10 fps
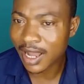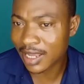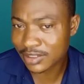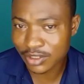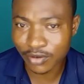
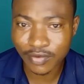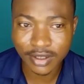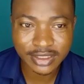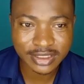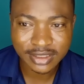I saw
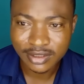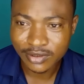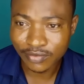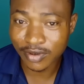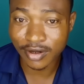what
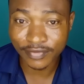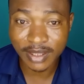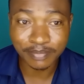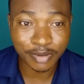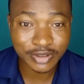one of
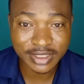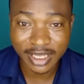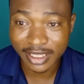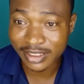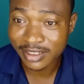them
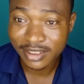posted,